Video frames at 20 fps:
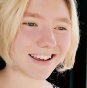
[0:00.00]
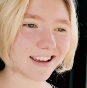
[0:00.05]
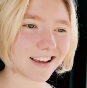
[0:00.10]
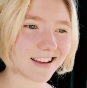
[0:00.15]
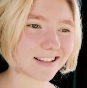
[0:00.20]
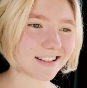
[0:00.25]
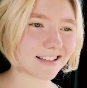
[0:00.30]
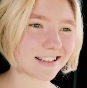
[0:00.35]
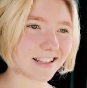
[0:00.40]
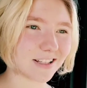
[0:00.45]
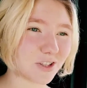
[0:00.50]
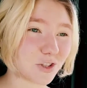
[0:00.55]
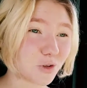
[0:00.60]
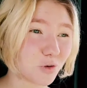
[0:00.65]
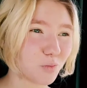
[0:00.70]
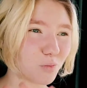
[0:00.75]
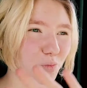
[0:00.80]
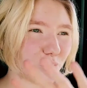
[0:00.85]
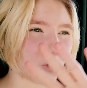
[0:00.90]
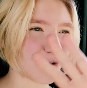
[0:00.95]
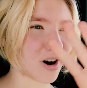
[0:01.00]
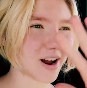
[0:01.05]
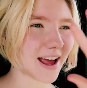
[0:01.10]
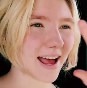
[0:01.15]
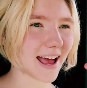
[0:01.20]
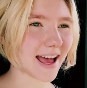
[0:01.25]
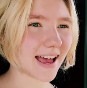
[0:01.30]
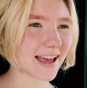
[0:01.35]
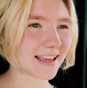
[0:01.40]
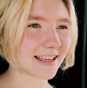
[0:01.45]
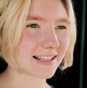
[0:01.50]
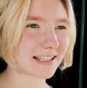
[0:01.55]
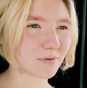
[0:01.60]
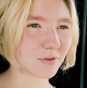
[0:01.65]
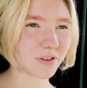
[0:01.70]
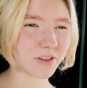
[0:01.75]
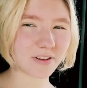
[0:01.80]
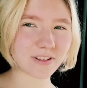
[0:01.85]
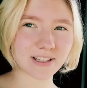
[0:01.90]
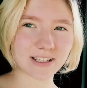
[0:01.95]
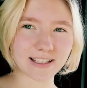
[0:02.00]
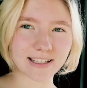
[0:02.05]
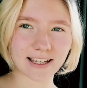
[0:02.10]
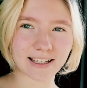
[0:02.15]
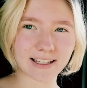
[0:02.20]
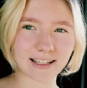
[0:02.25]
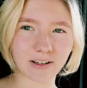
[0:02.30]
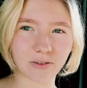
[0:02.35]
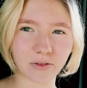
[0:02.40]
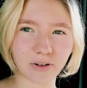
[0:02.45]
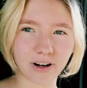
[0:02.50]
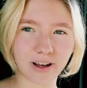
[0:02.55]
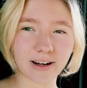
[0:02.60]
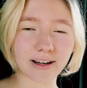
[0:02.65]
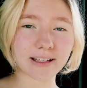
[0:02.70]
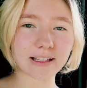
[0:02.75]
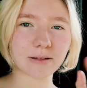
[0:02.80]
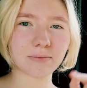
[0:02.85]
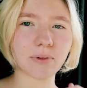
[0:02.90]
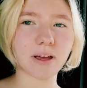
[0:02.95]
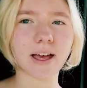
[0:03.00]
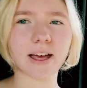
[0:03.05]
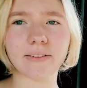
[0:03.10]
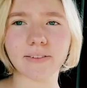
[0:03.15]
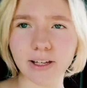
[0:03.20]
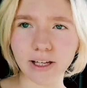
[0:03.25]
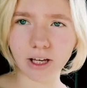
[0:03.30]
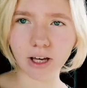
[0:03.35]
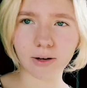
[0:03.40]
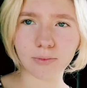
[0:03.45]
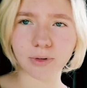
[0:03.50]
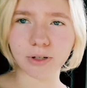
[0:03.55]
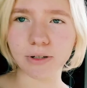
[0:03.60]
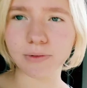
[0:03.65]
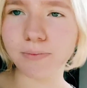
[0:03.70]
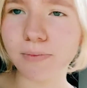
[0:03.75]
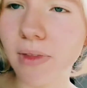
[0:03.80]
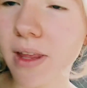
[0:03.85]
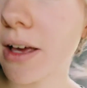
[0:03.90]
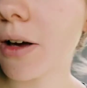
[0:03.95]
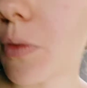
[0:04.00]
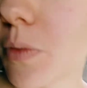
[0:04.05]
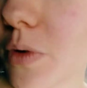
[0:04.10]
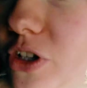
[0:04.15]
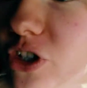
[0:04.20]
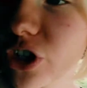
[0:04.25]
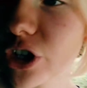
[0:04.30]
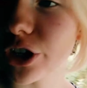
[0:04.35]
the surprise photosynthetic organism have in common, which are